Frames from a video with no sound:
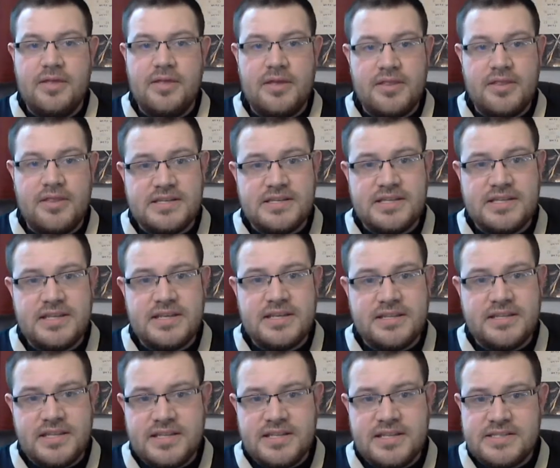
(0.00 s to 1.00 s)
This
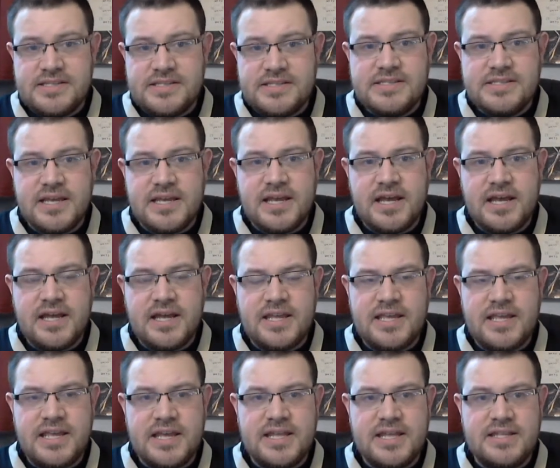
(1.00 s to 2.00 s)

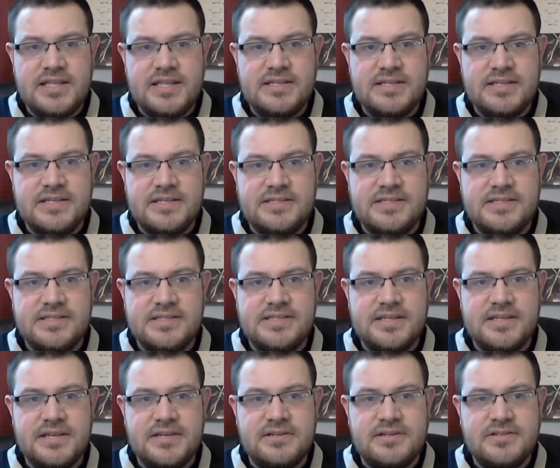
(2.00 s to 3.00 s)

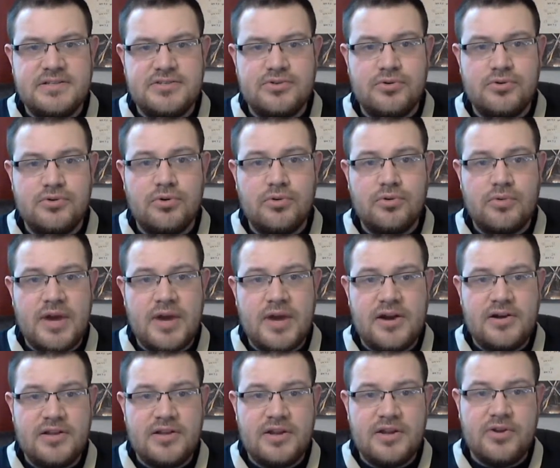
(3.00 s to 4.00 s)
is a school
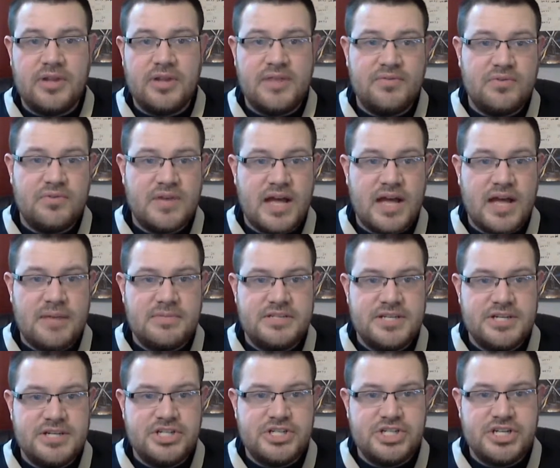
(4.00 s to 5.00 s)
where the level of
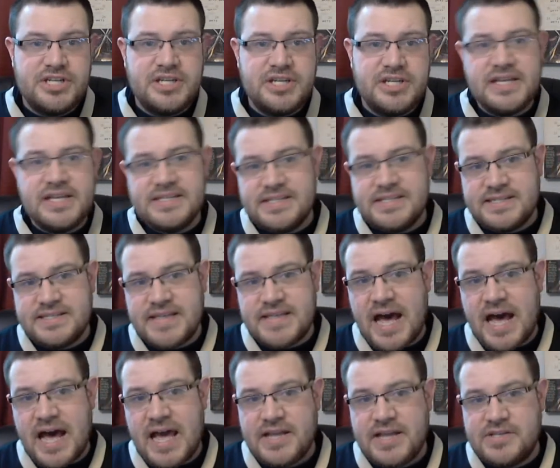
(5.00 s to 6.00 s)
competition isn't as
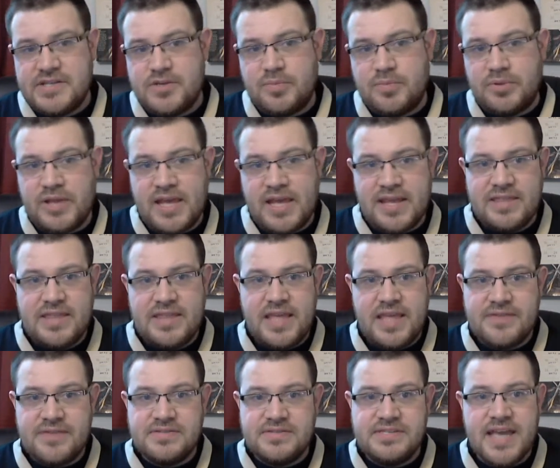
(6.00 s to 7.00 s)
high because they're playing in the
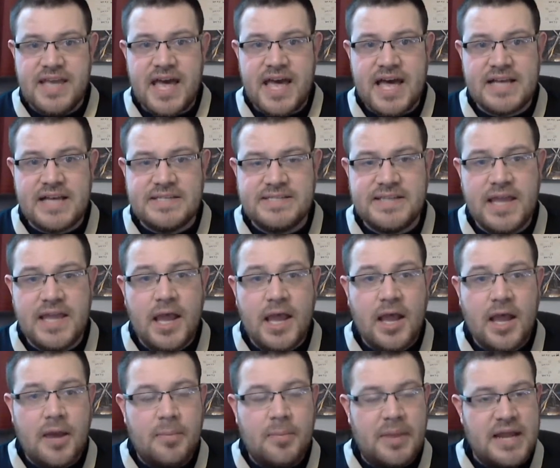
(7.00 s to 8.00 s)
FCS.
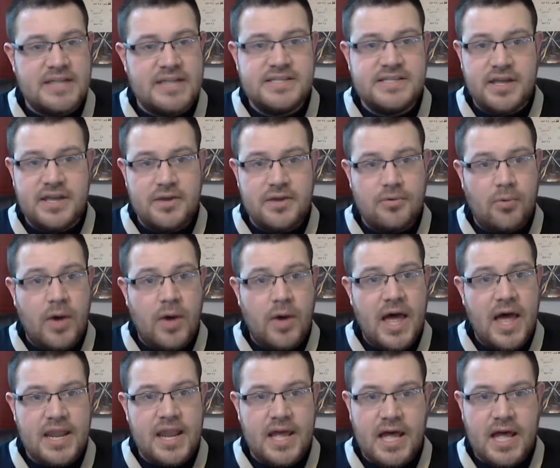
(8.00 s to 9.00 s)
But I tell you
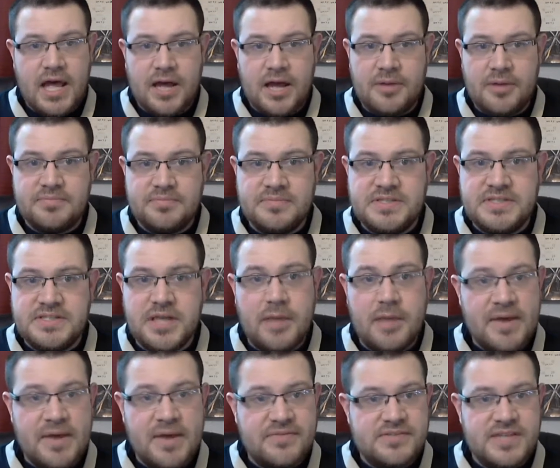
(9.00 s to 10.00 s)
what, some
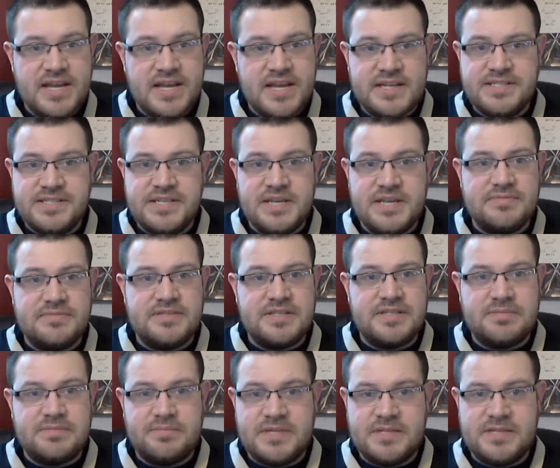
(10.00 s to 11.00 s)
FCS
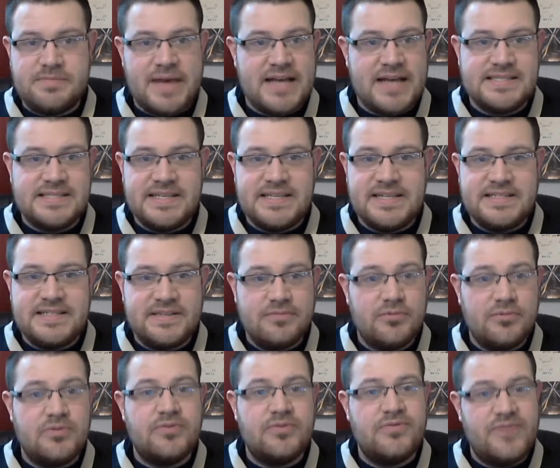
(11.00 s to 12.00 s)
teams this past
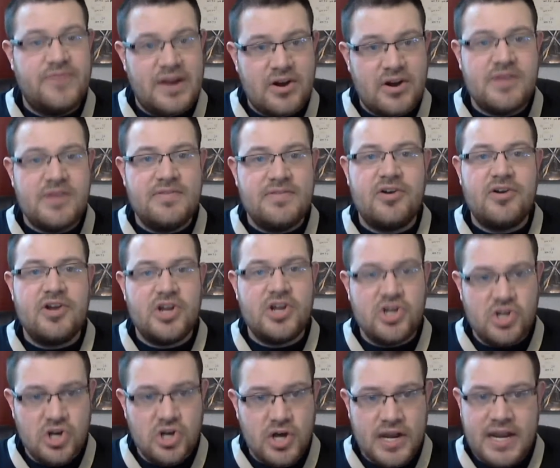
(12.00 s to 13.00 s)
season were very, very
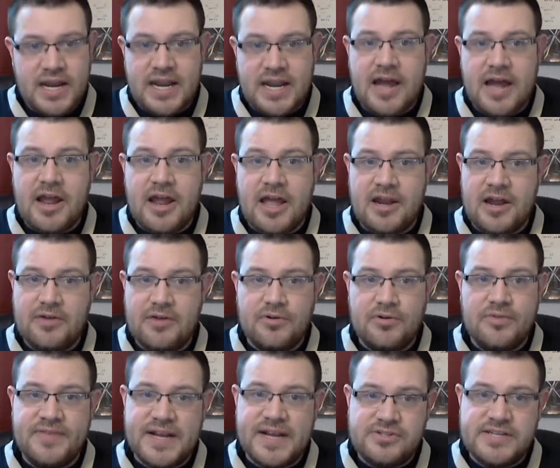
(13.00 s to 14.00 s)
good. And I don't
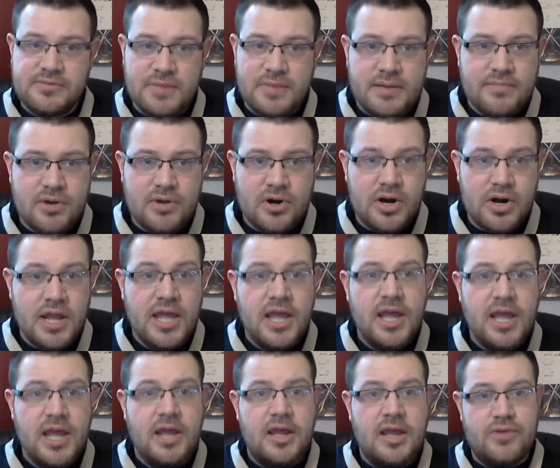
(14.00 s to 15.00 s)
know if you guys remember,
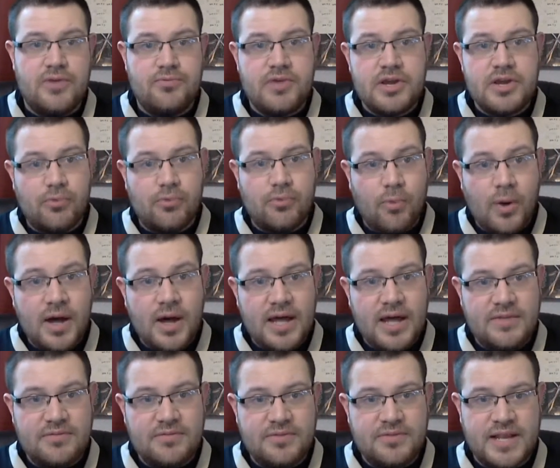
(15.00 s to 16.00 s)
in week
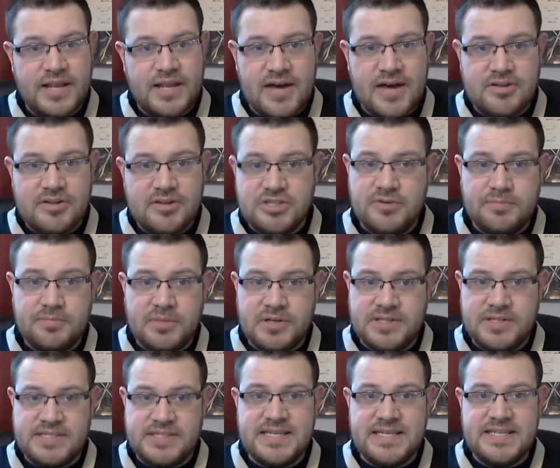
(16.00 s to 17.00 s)
1 of the college
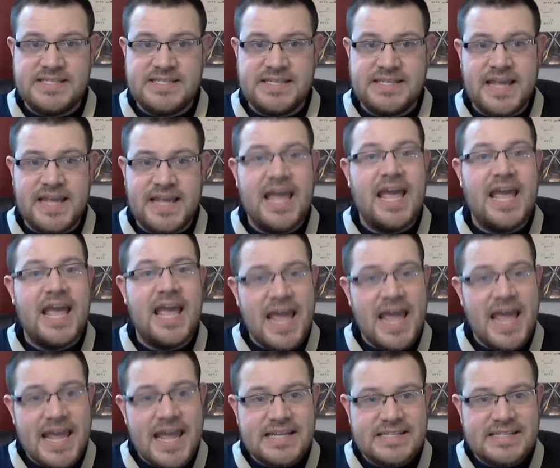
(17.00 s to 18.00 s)
football season,
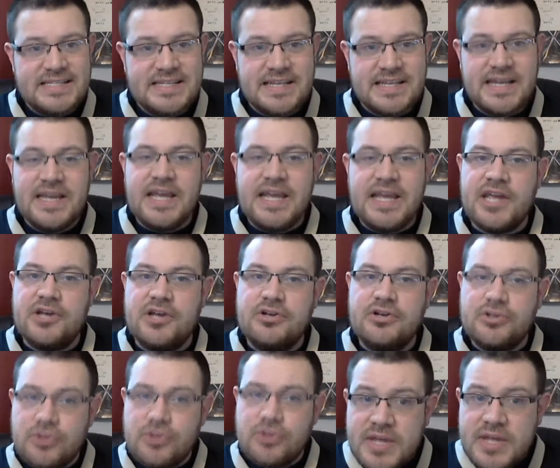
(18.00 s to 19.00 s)
8,
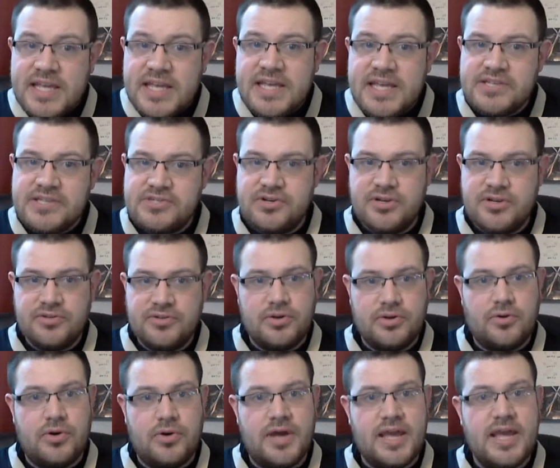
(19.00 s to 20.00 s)
including Eastern
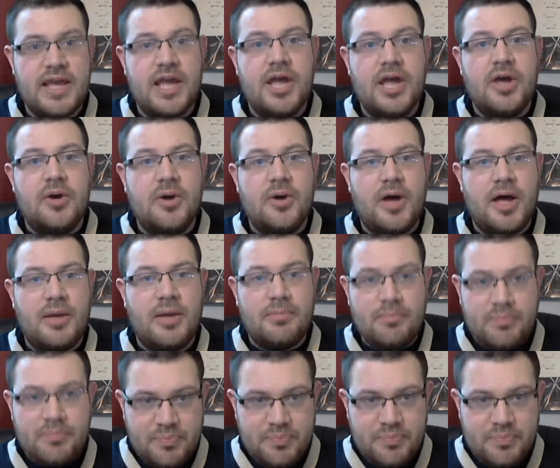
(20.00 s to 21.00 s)
Illinois,
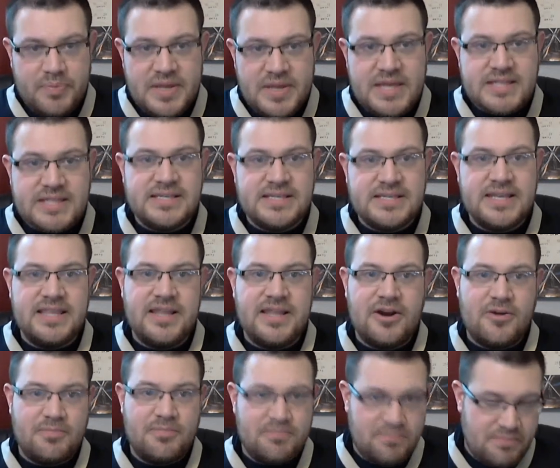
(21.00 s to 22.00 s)
beat
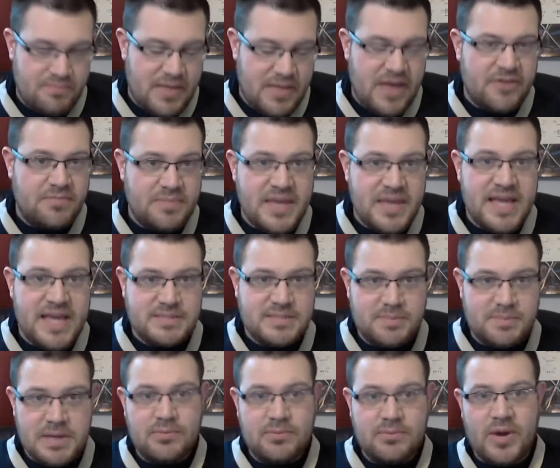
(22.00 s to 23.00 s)
their
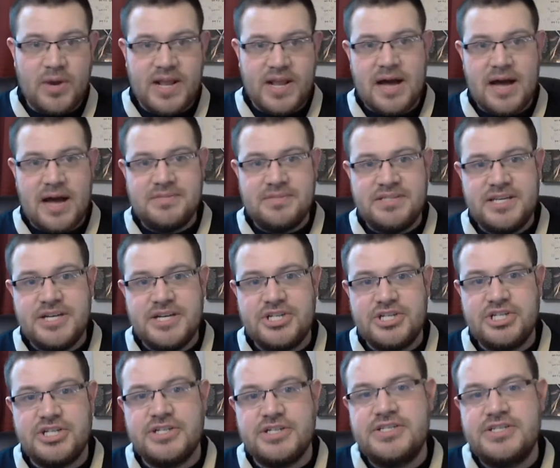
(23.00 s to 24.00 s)
FBS big boy
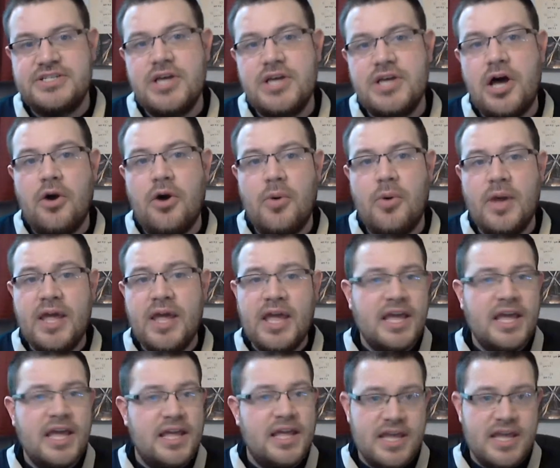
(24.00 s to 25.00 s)
competition. So
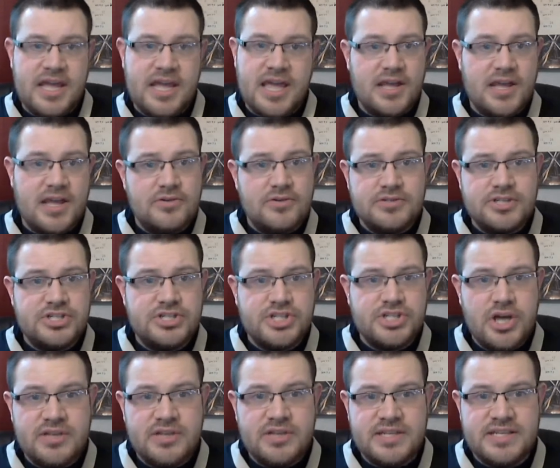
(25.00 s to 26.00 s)
it goes to
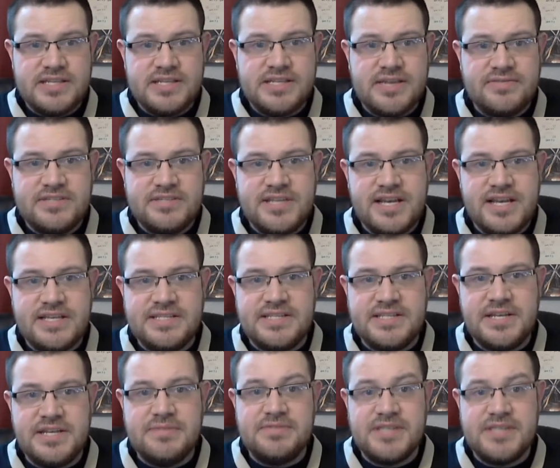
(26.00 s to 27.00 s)
show that these FCS
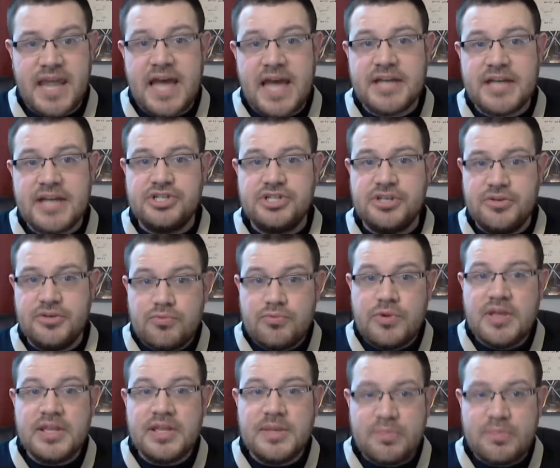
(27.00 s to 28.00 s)
teams can actually
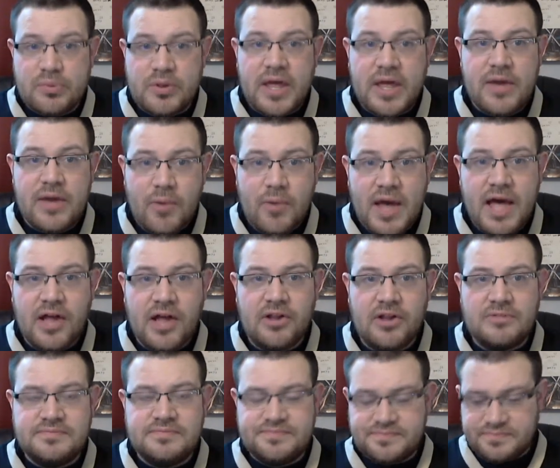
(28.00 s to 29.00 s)
really play
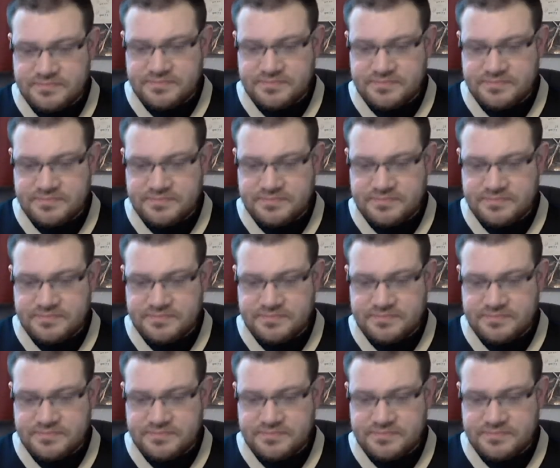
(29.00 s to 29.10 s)
well